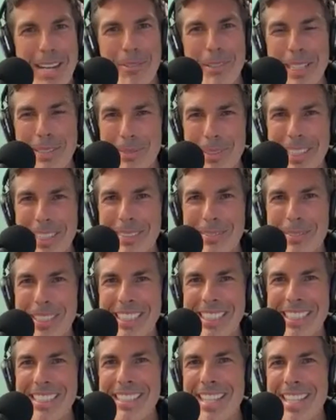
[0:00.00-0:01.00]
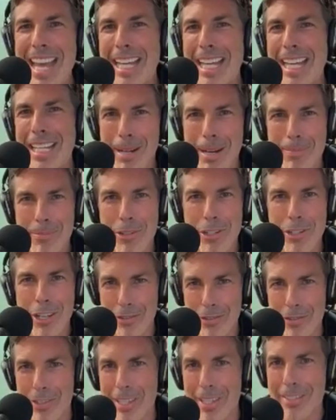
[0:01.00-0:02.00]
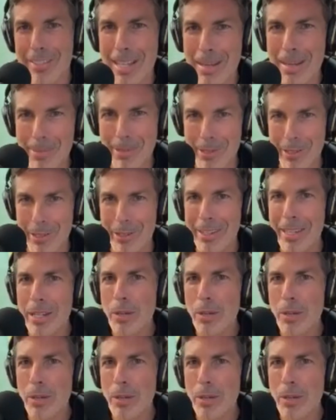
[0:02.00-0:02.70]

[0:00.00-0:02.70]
We we we didn't hang them up just for this episode.